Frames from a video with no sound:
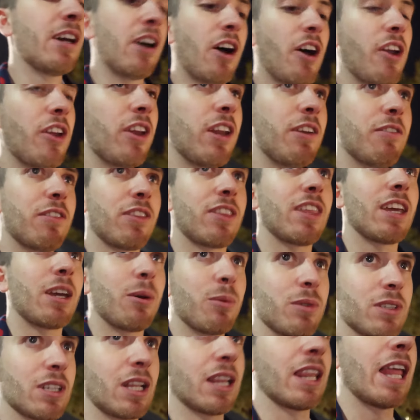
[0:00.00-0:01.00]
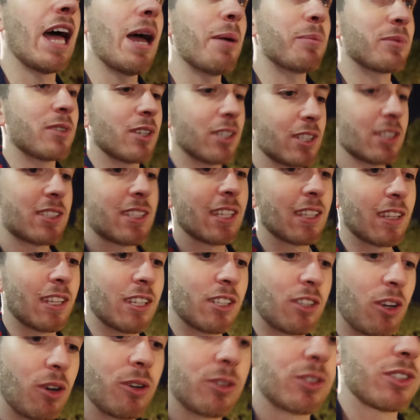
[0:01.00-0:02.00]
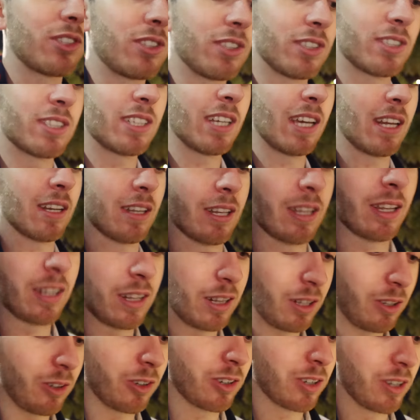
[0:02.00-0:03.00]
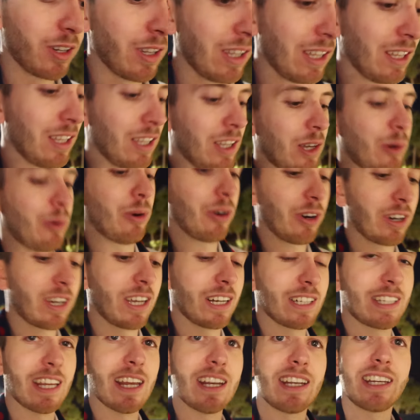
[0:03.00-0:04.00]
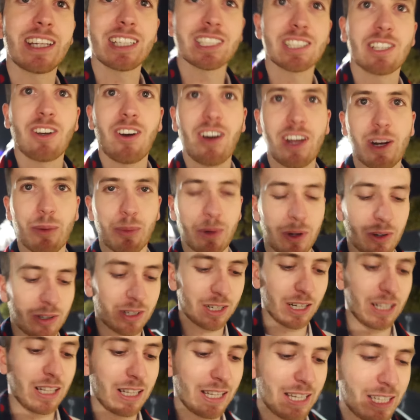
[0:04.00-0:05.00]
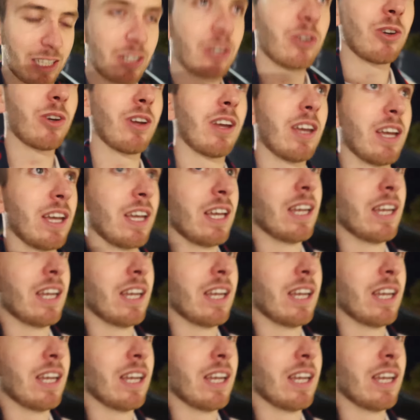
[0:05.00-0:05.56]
I don't even think it was a lapse. I just think the dogs just said, look, we're a contending side and we're not going to let you